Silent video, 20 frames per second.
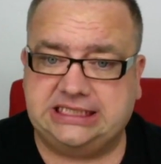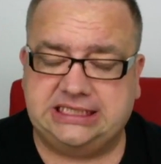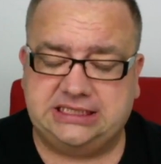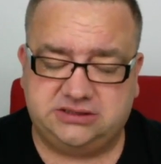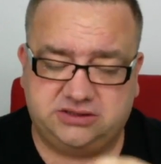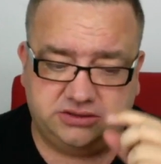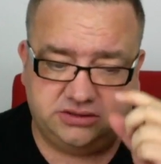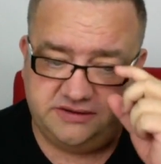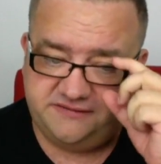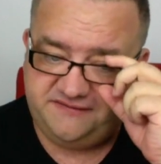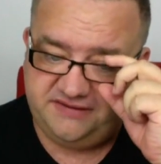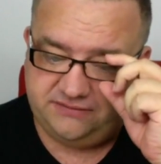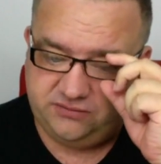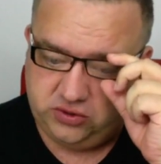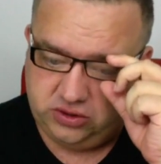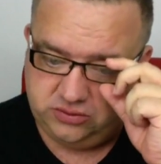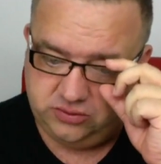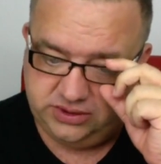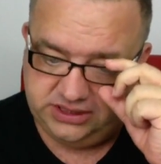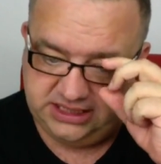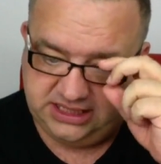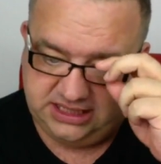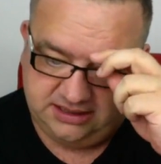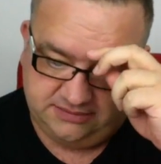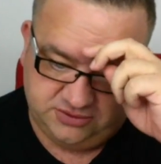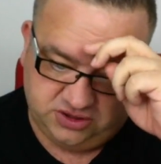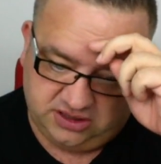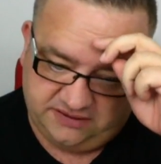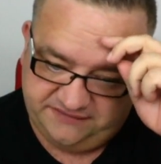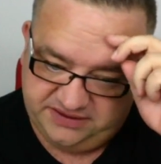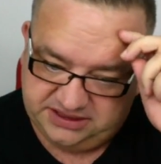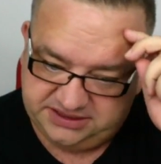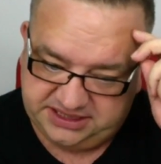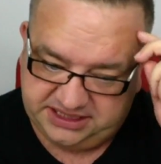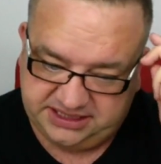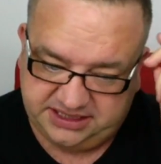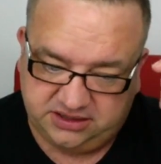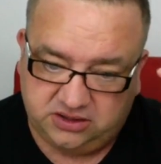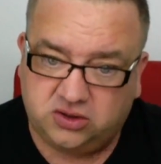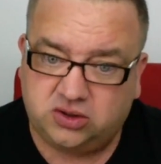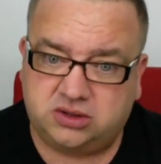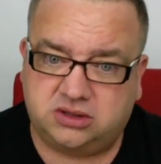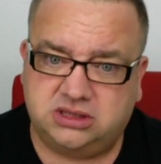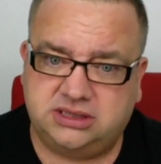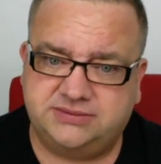I don't know if I'm wrong with that. I'm not having a dig at all.